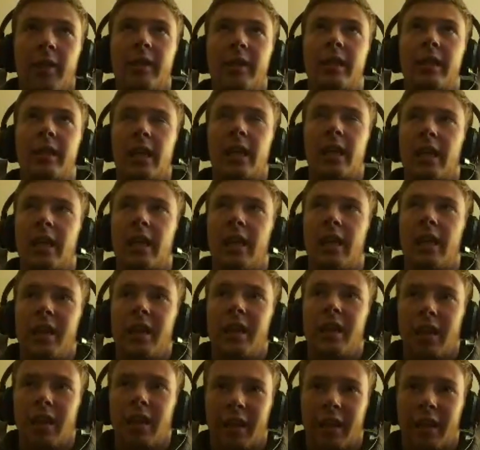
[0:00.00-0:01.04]
I mean, state,
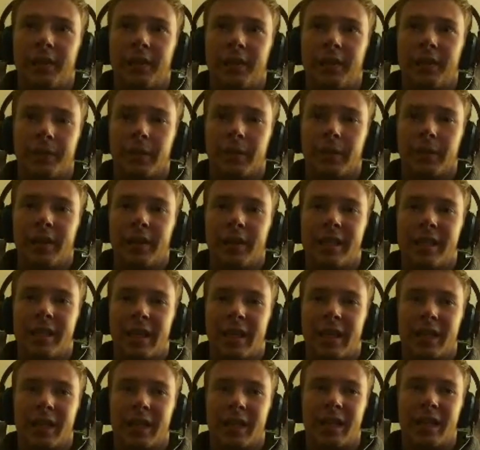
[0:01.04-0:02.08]
like I was really
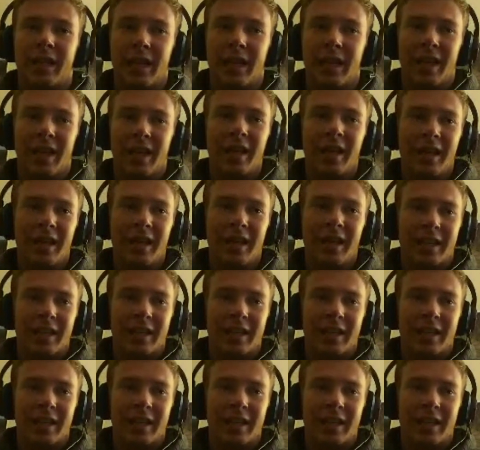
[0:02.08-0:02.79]
sick at state.